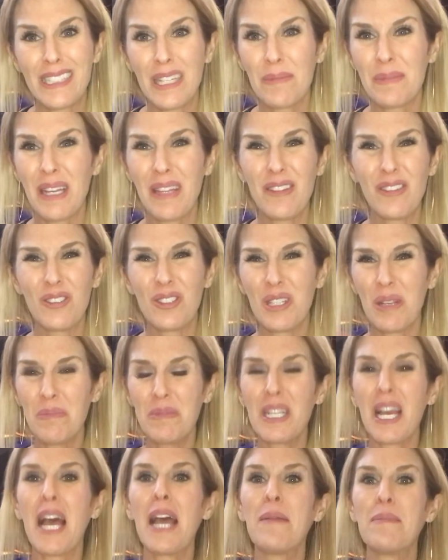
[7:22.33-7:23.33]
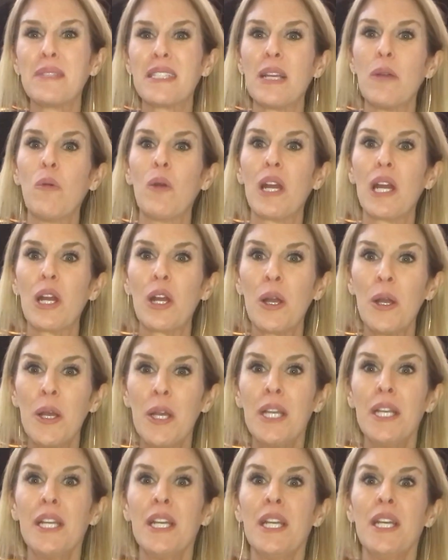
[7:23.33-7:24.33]
Sometimes there's sometimes that where
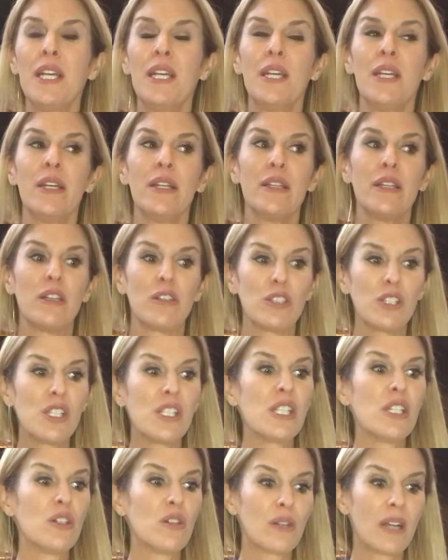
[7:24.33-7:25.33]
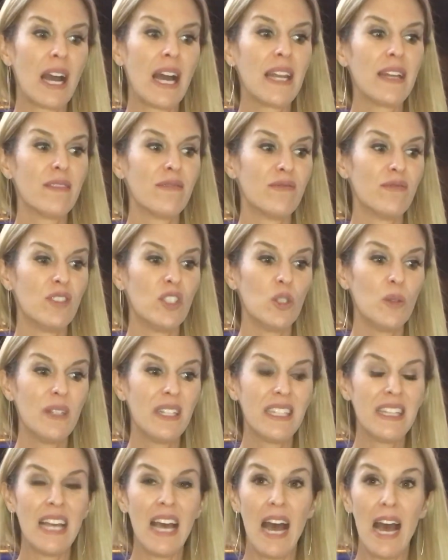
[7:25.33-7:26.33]
they're still kind of
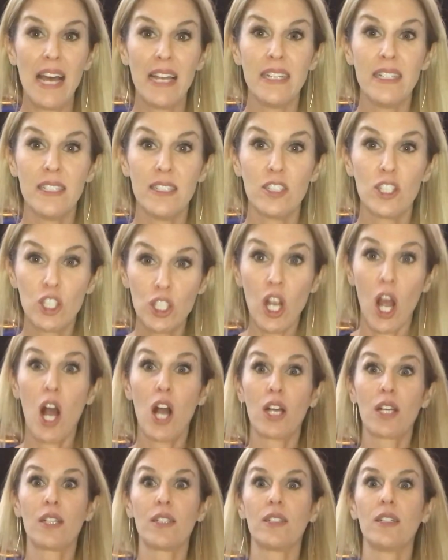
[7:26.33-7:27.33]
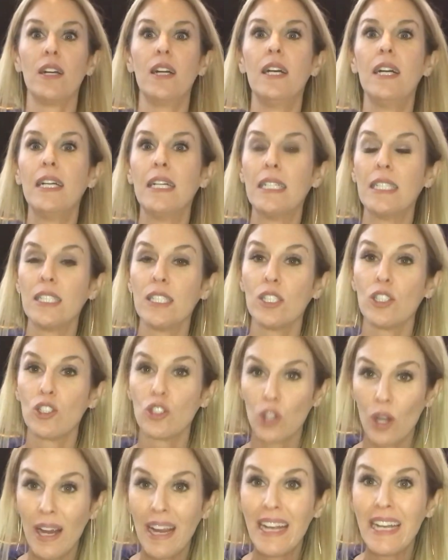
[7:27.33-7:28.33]
doing that shock uh,
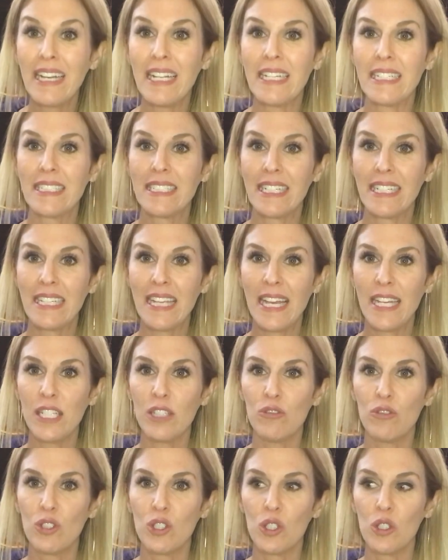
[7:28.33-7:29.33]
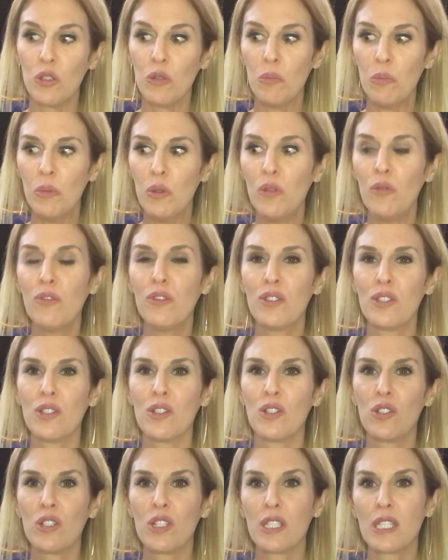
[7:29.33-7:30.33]
training to get you to move
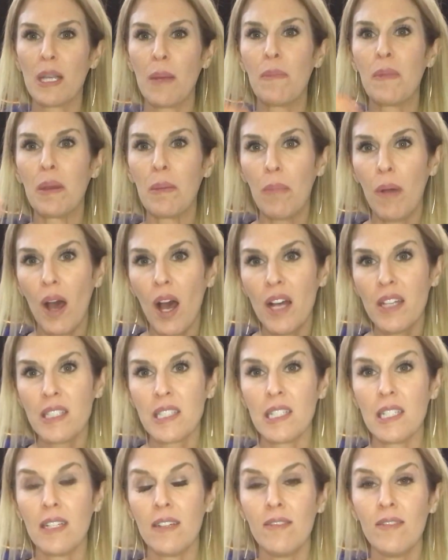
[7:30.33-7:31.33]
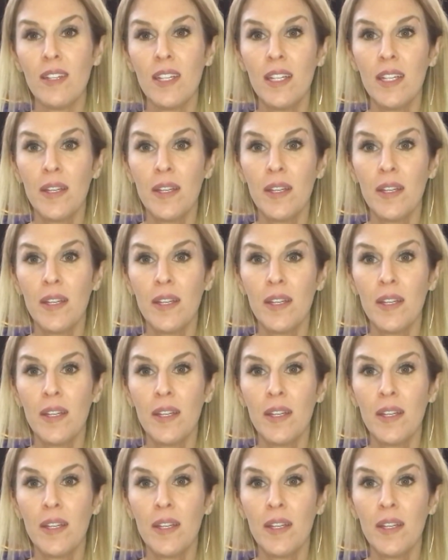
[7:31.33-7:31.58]
to something positive